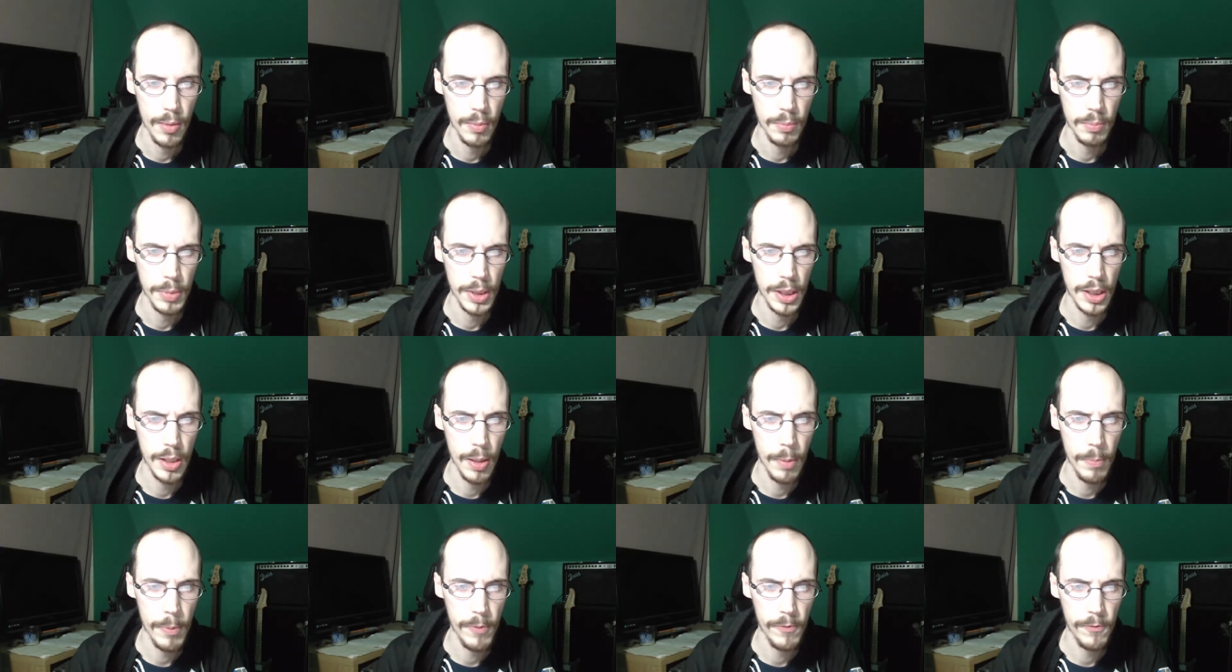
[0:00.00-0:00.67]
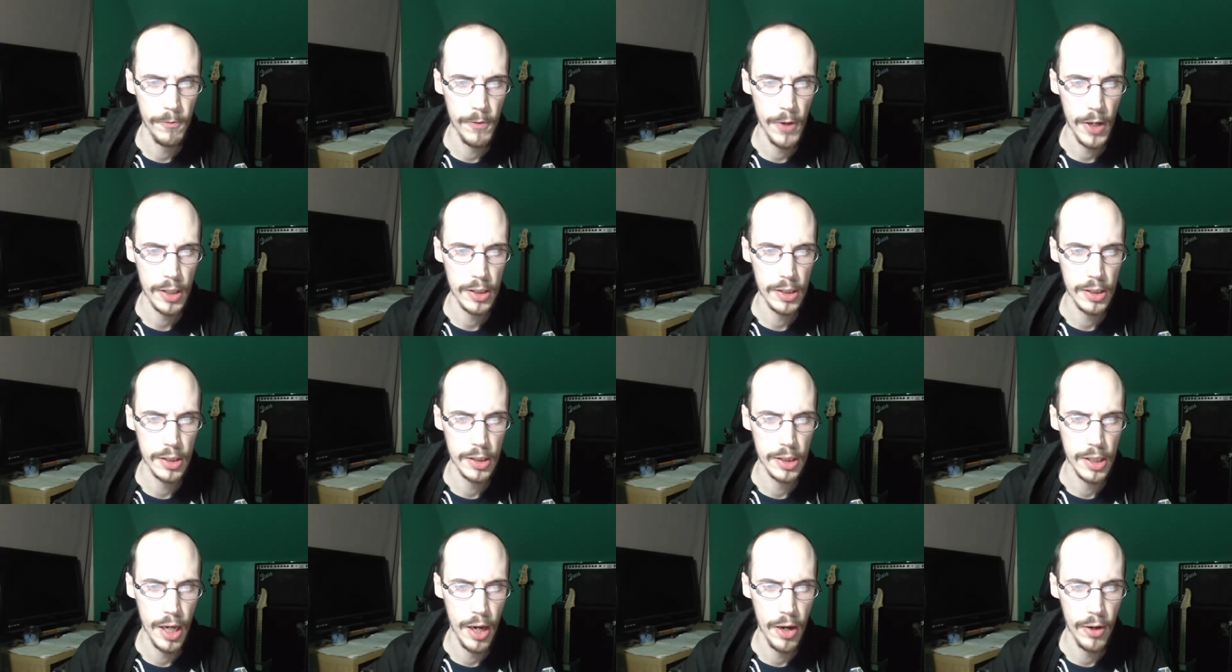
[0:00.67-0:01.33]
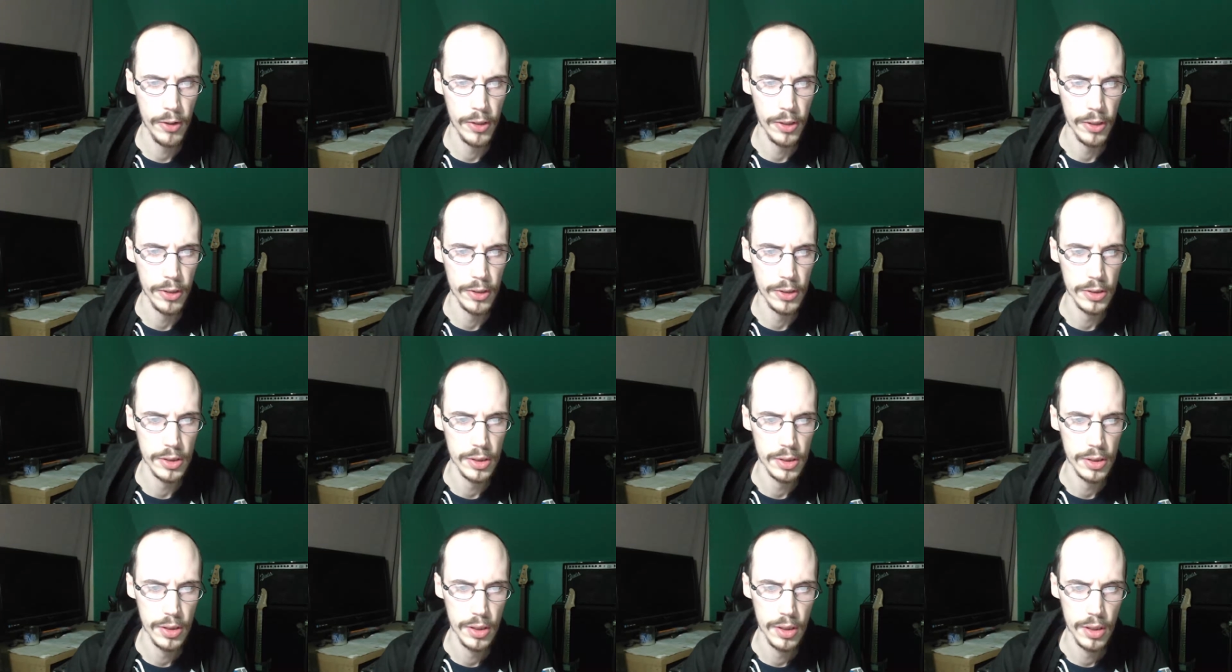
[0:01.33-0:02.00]
become infected
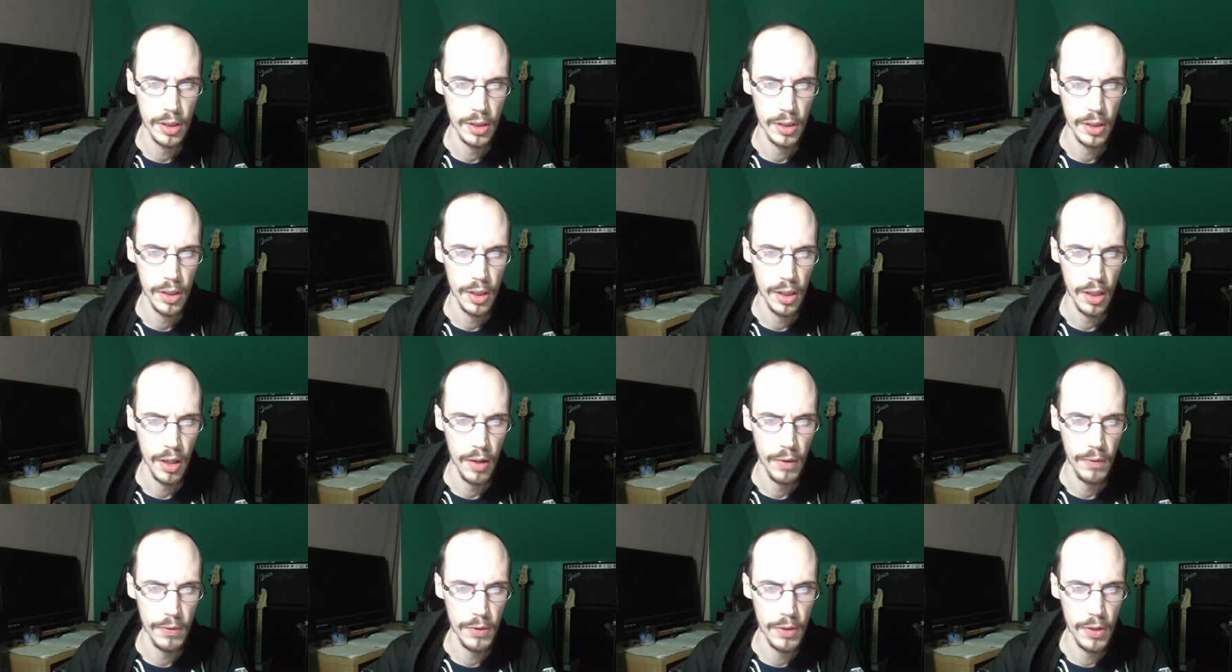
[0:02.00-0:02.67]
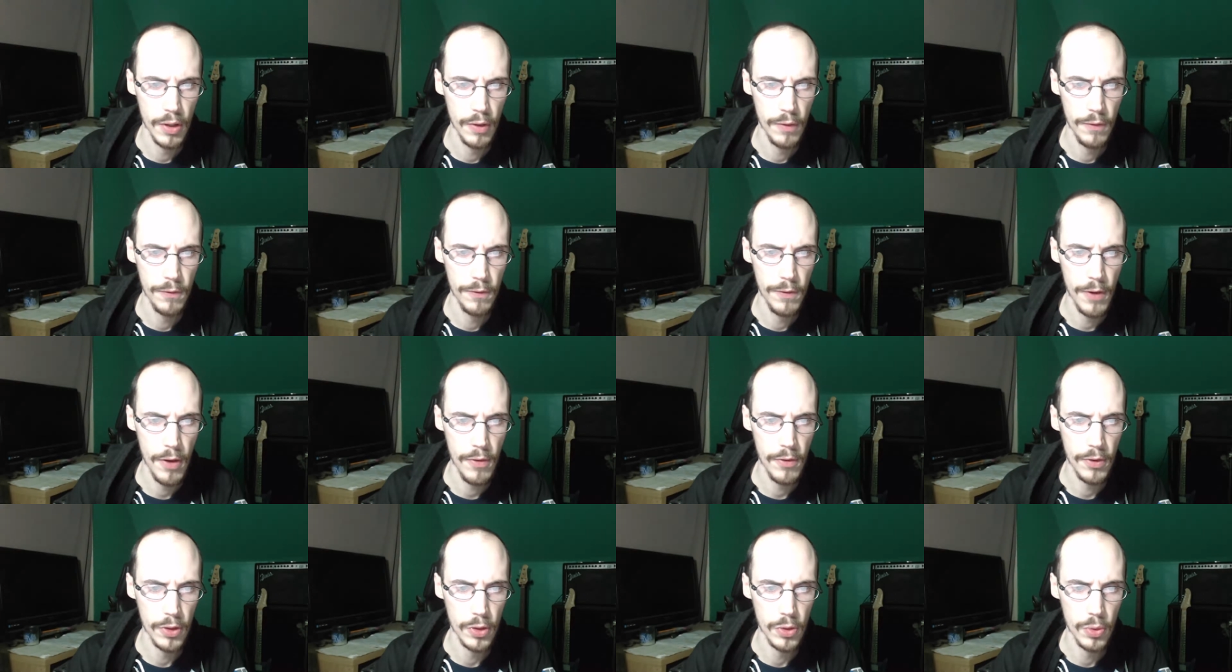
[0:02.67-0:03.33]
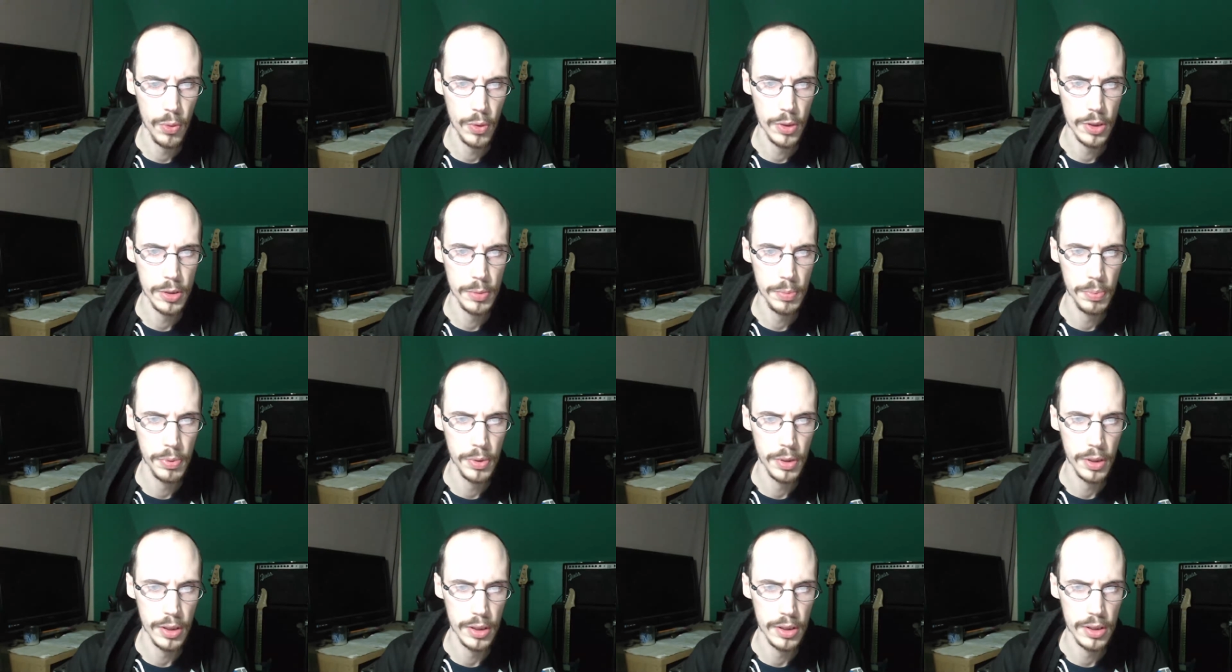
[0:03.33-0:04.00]
carriers of good favor towards the
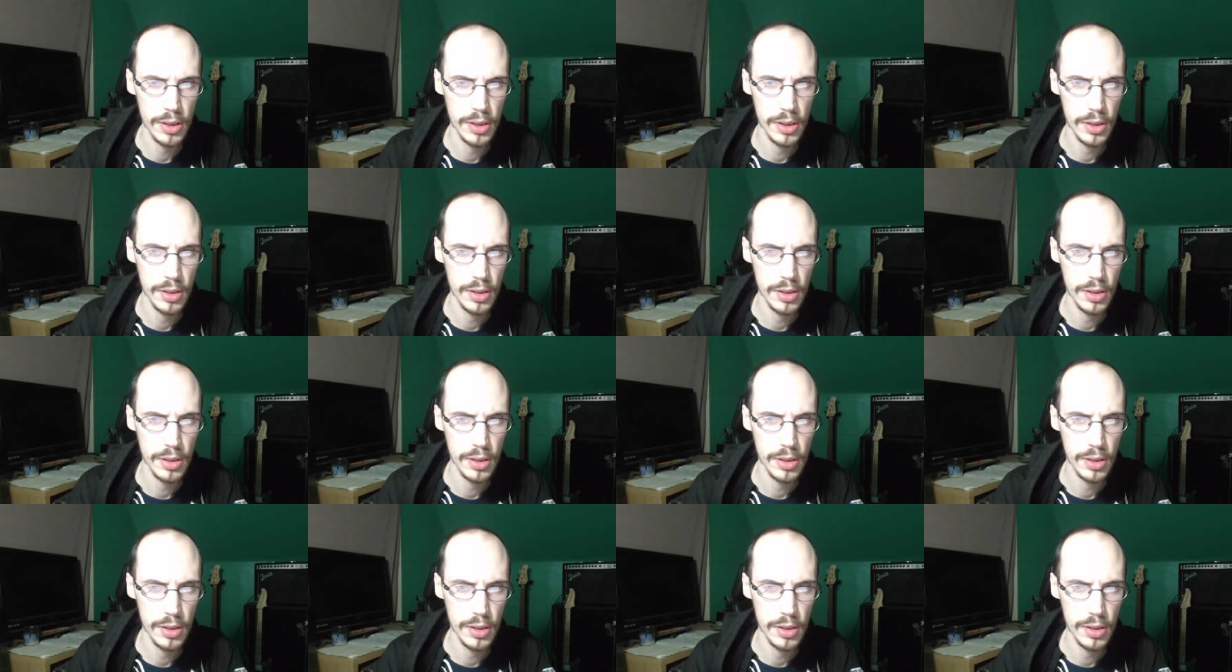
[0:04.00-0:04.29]
prince.